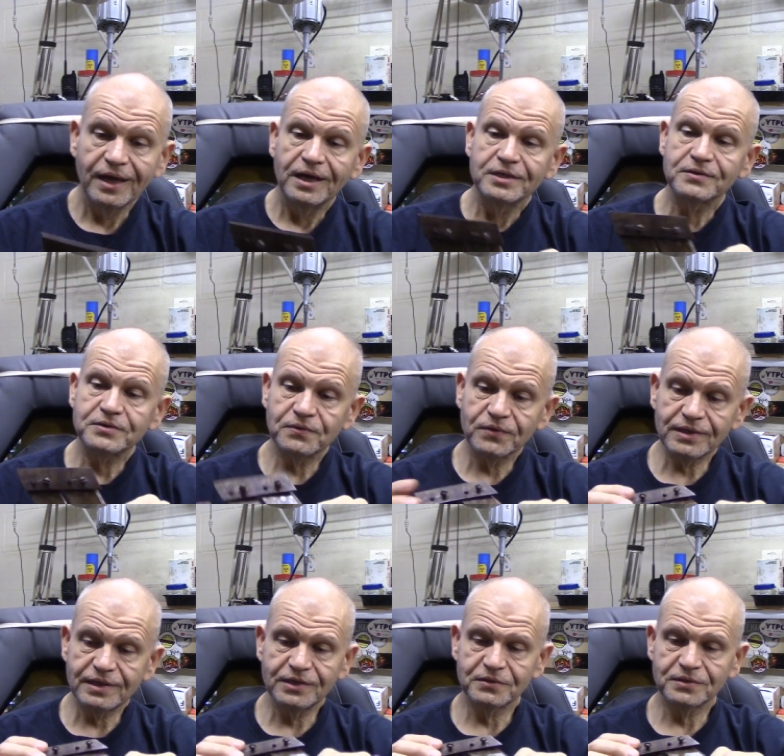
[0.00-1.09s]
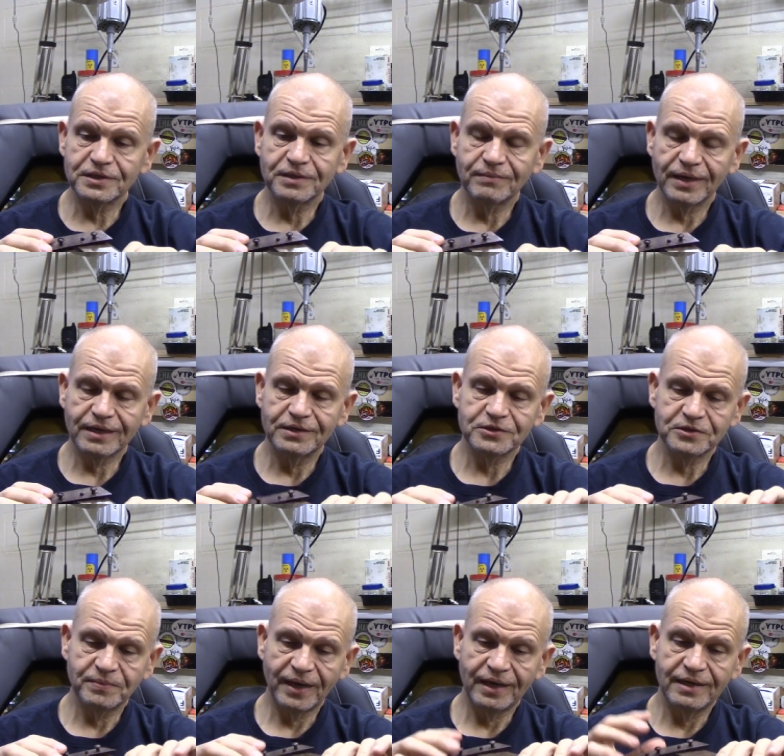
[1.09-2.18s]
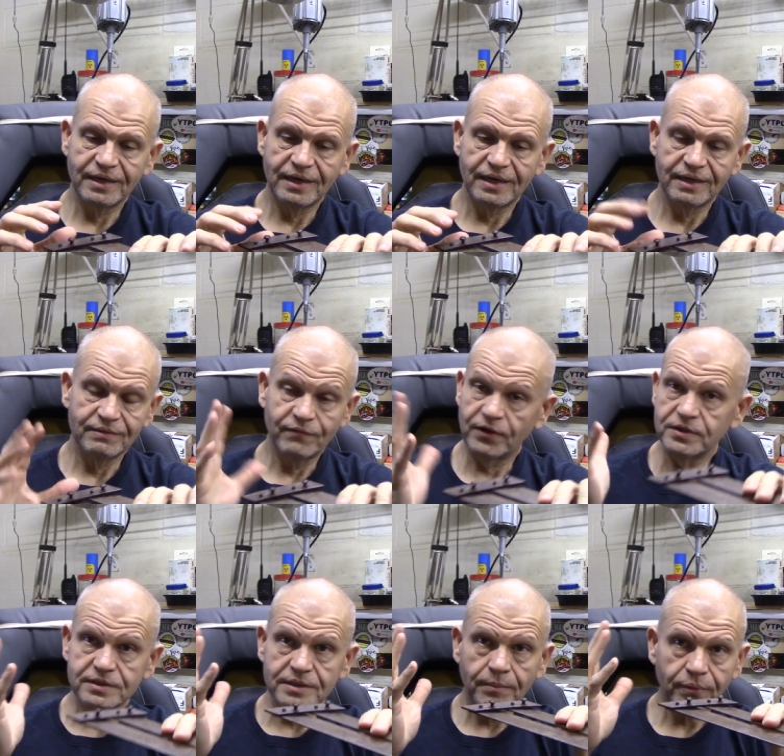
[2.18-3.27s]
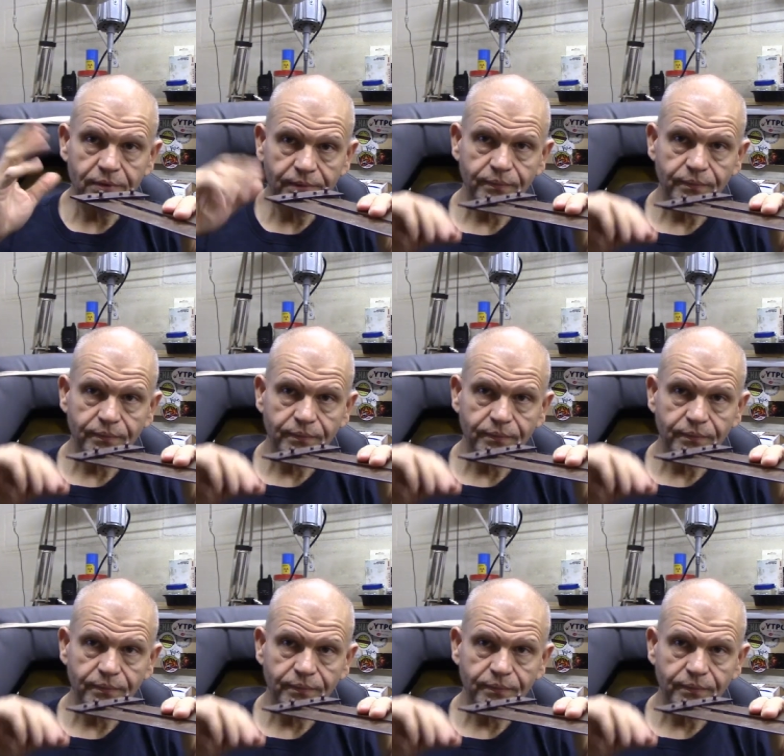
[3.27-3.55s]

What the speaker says: So it's a really interesting mechanism and very simple,